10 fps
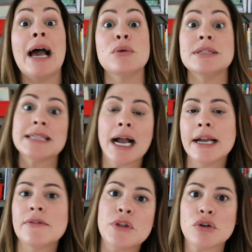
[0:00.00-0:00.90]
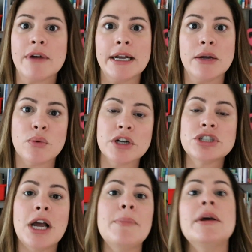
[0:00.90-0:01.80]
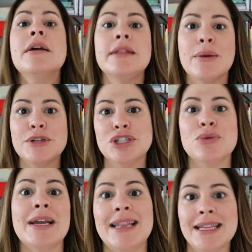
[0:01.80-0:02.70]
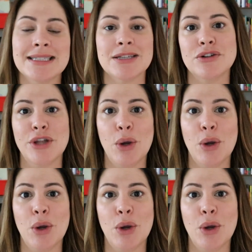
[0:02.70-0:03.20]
outside of their writing workshop, they would do in this little